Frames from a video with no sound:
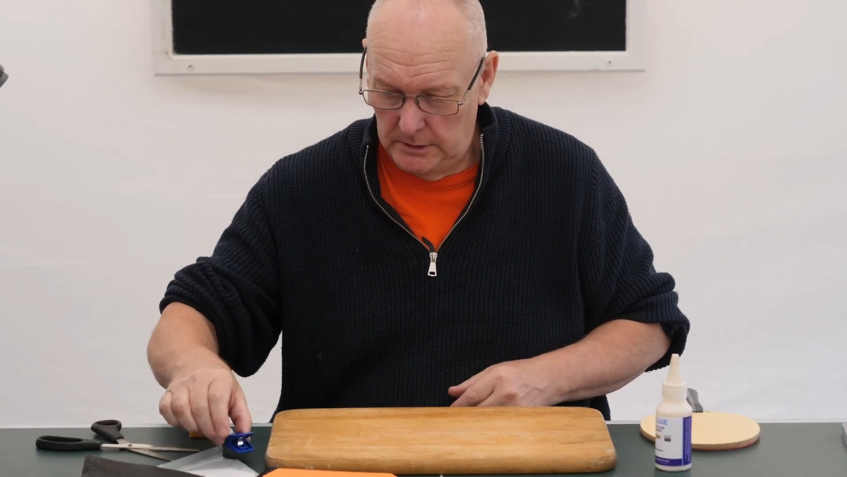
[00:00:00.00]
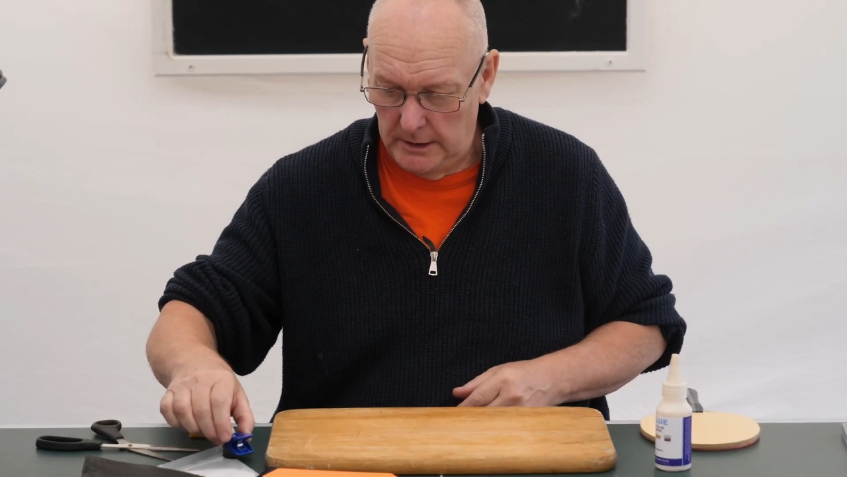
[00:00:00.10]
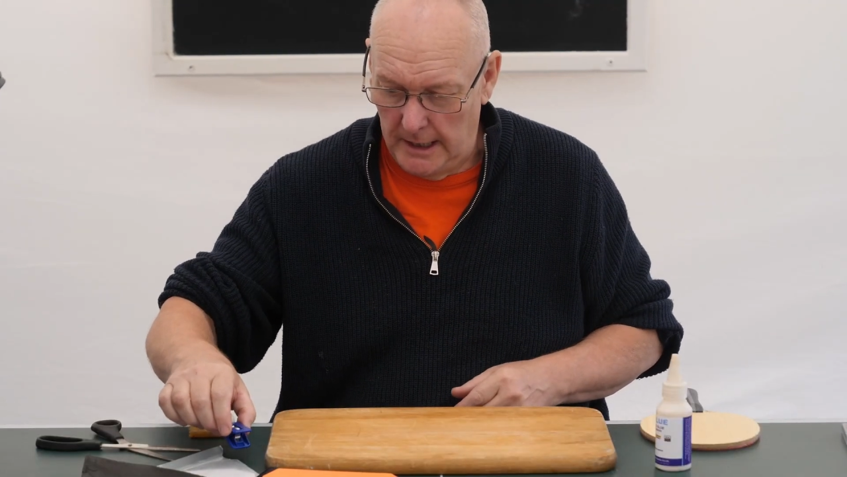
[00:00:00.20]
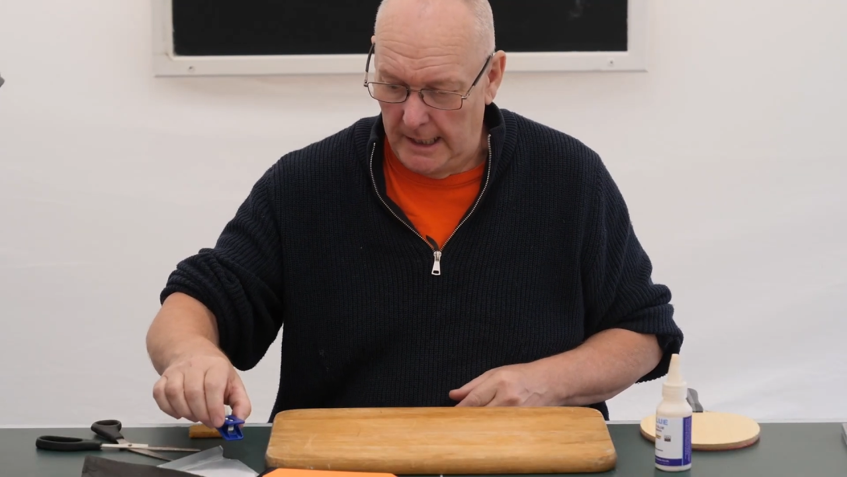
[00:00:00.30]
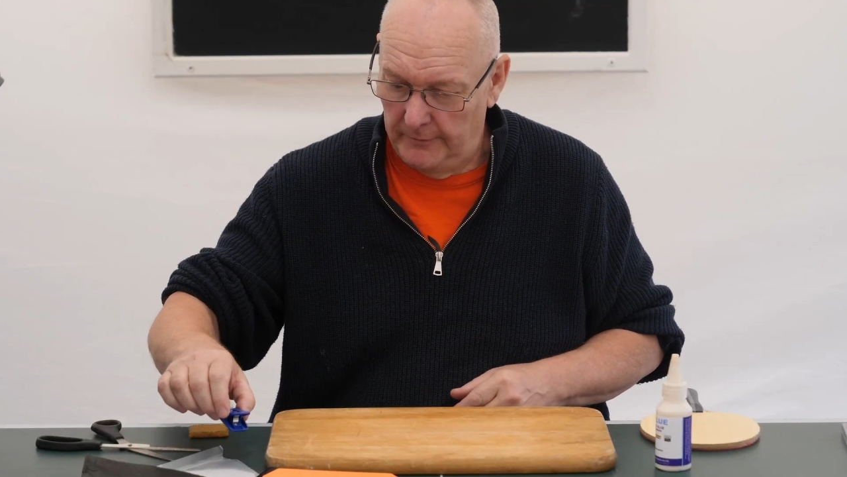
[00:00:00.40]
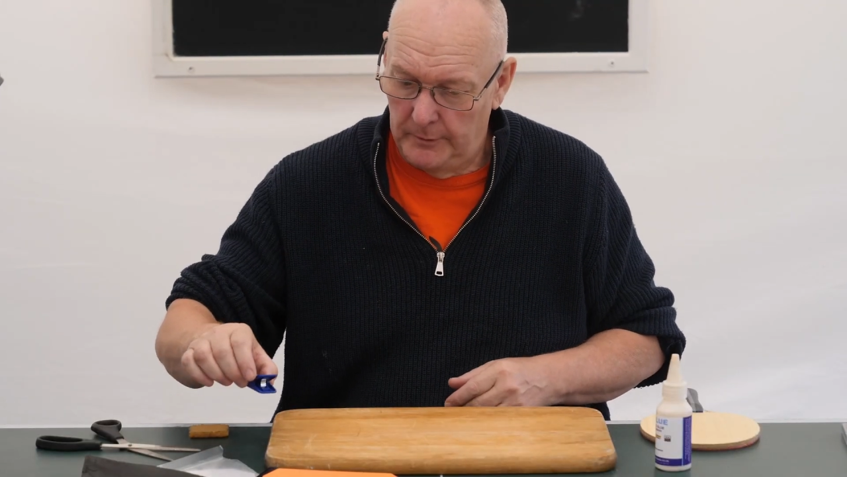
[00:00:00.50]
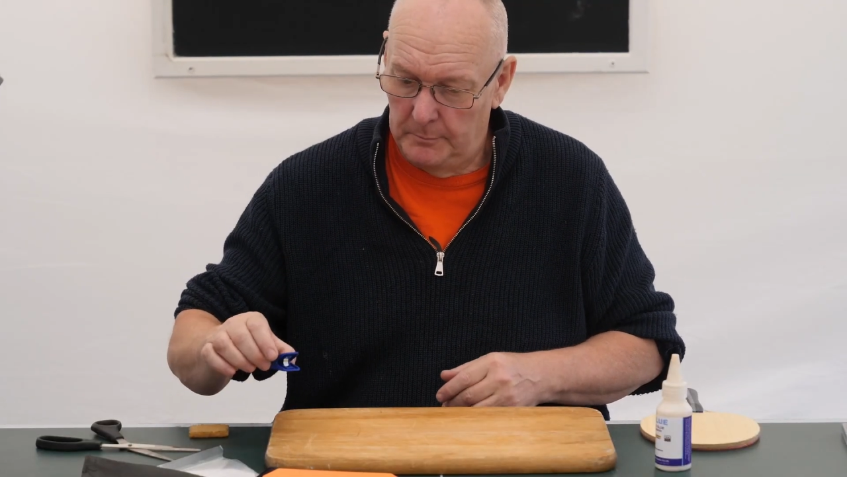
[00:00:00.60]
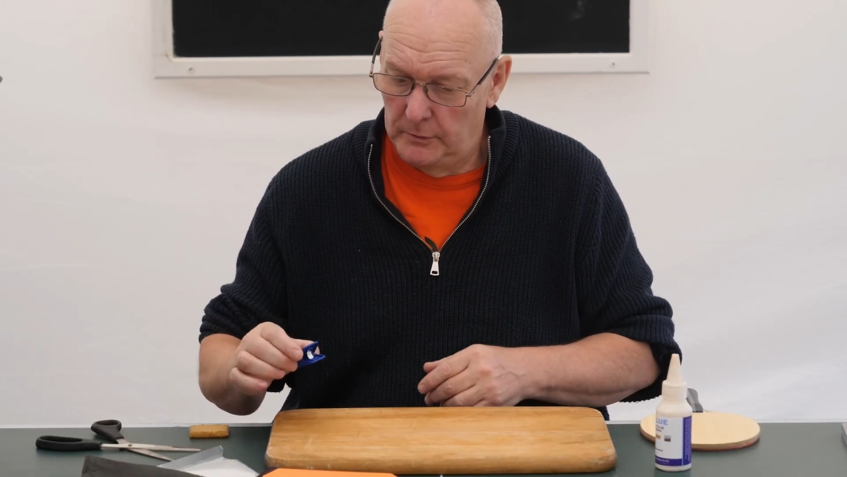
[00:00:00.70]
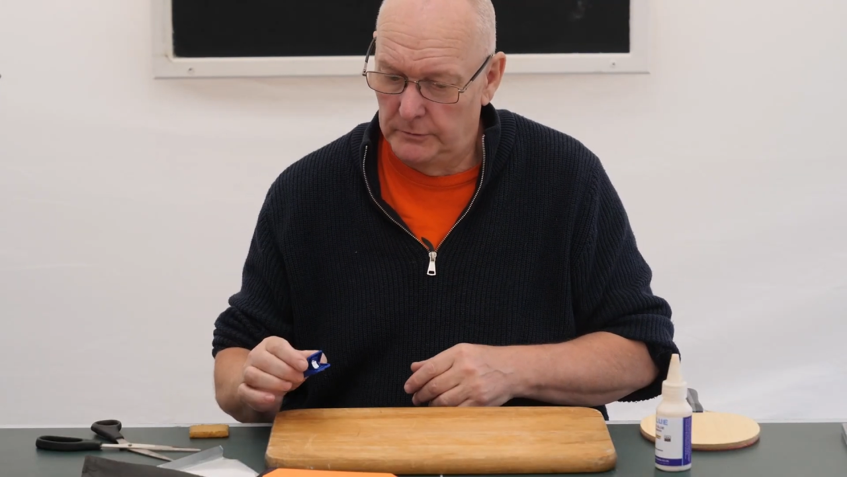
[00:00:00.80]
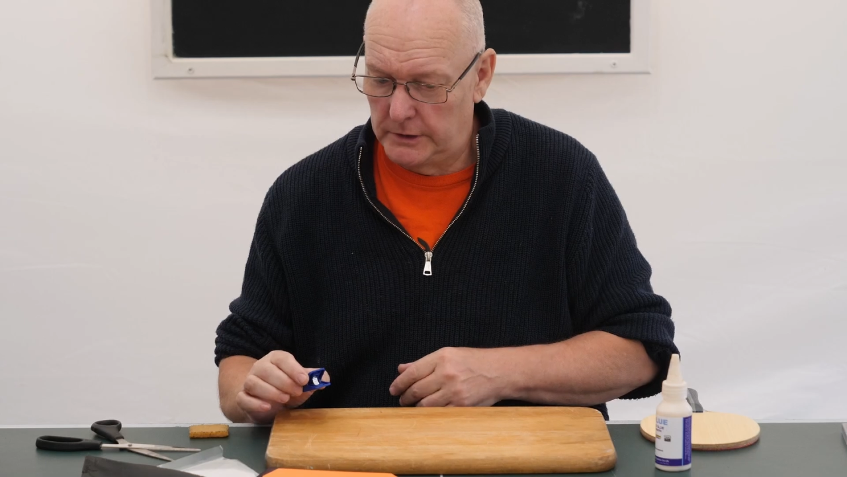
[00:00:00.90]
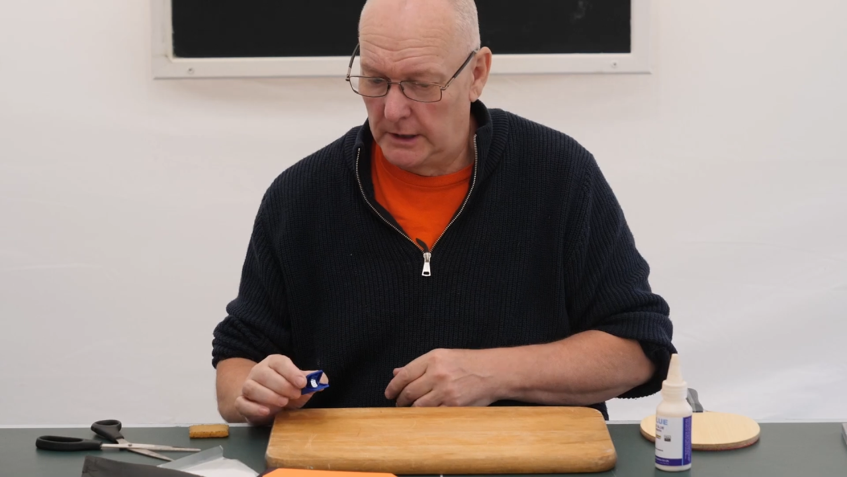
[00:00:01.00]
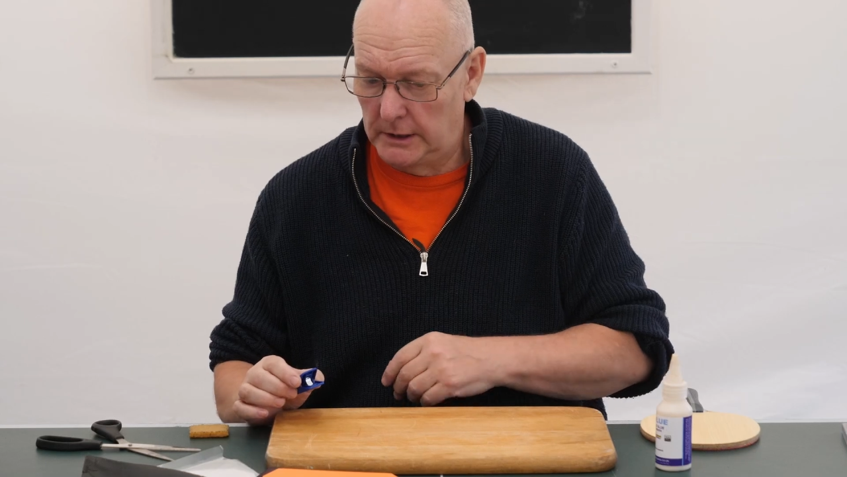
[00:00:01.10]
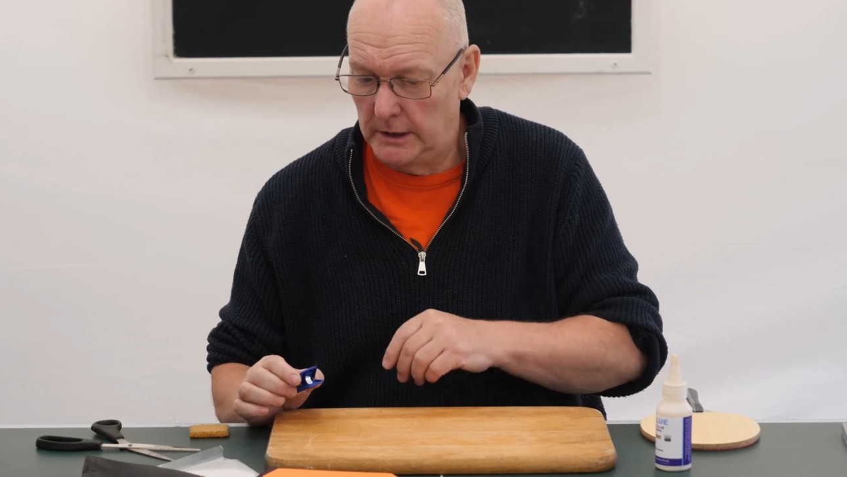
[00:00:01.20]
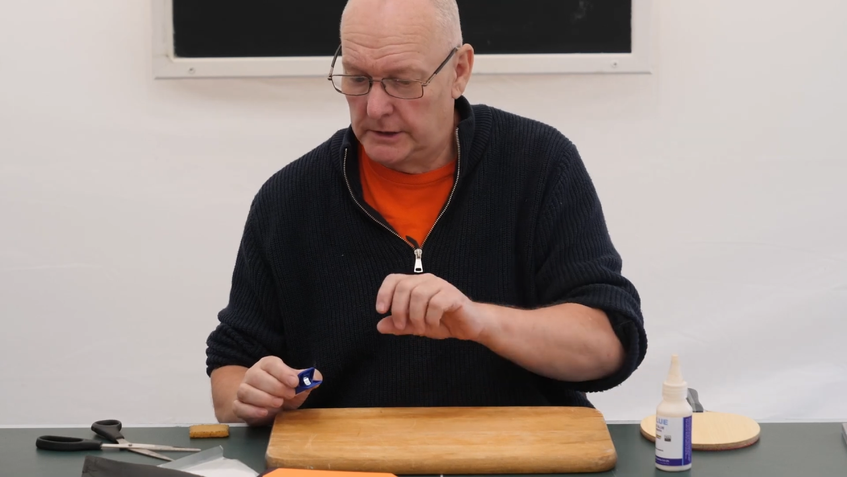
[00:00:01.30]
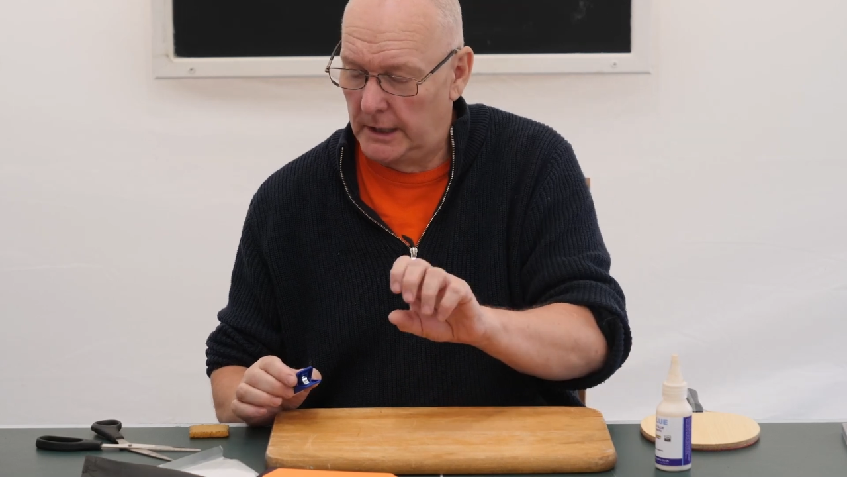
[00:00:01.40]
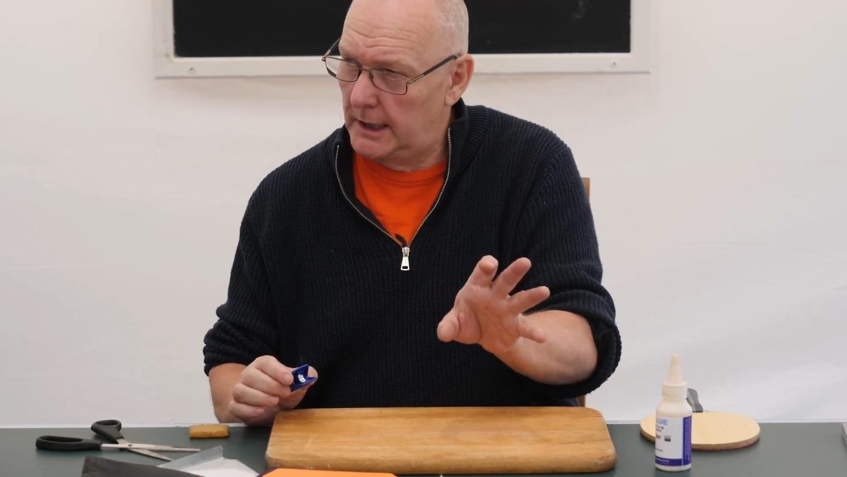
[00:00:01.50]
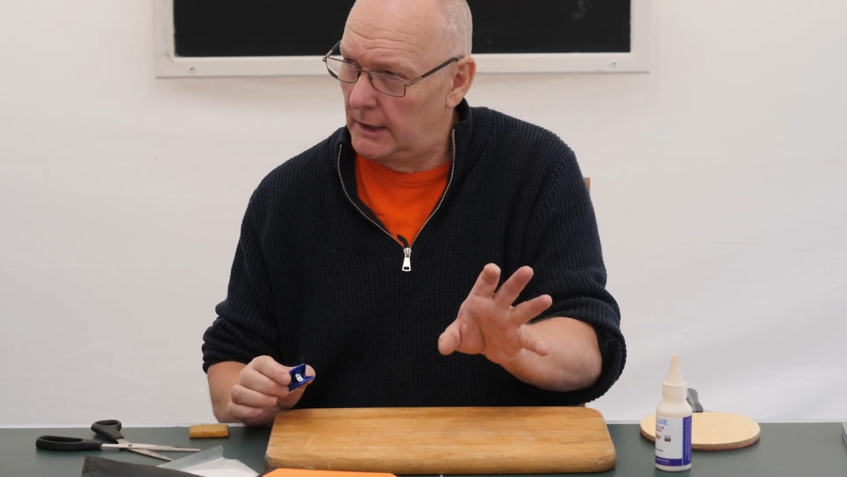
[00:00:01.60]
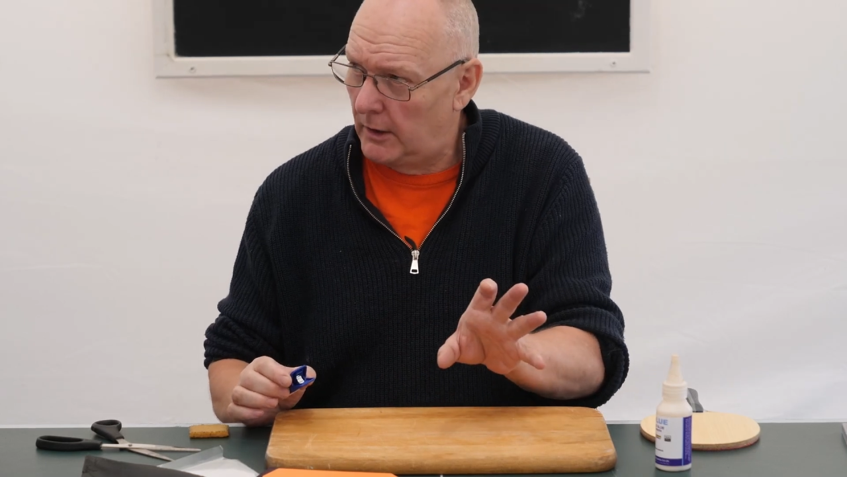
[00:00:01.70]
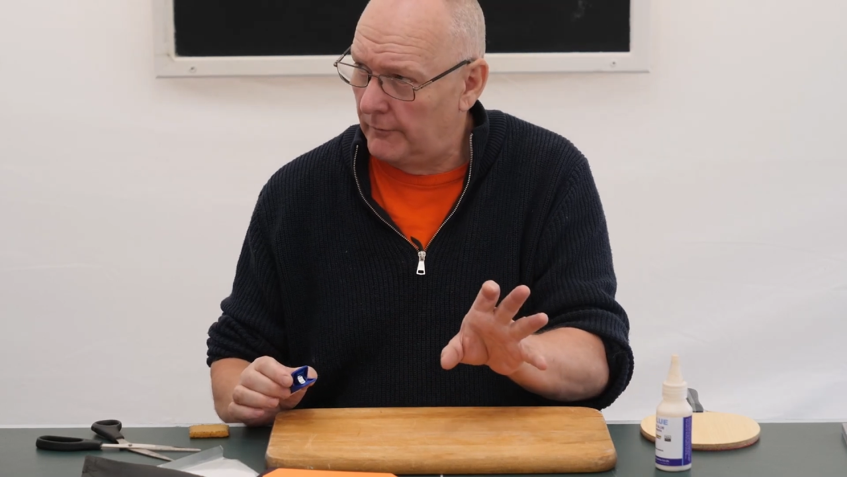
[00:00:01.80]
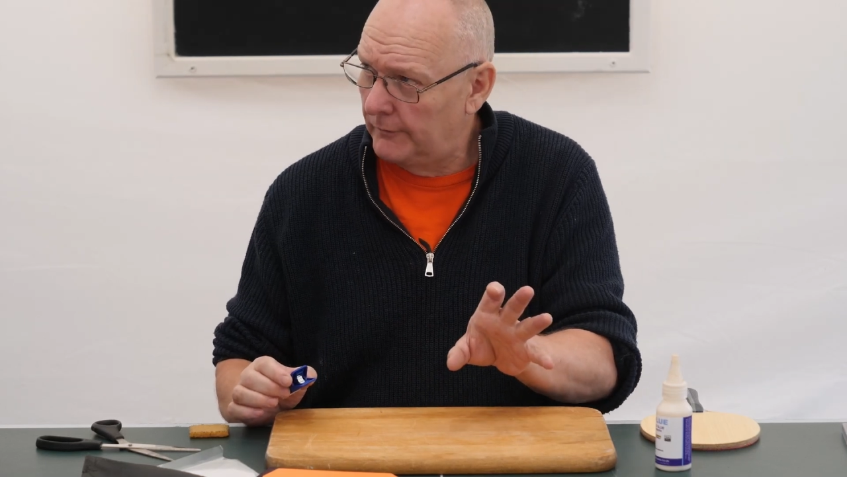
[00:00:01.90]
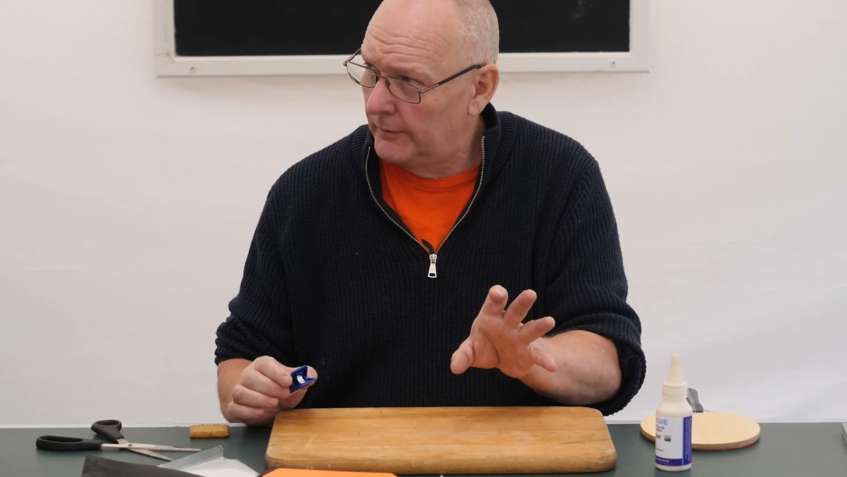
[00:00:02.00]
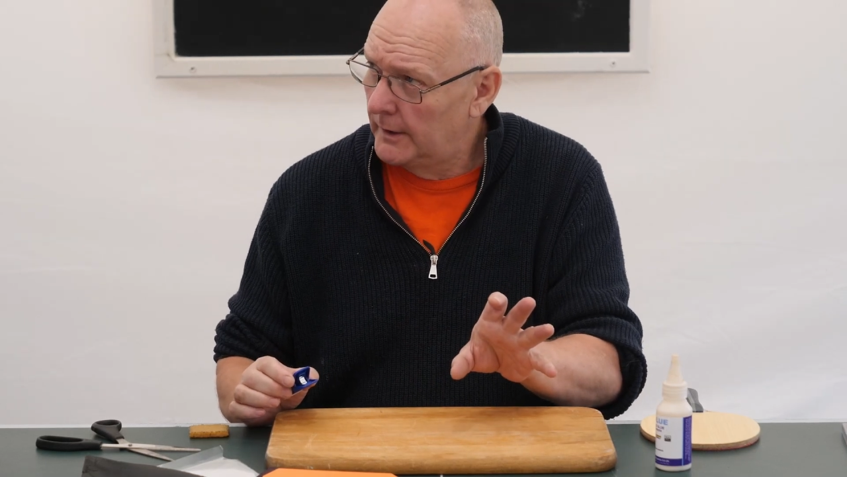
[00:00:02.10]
Yeah, if you're boosting, you take it off.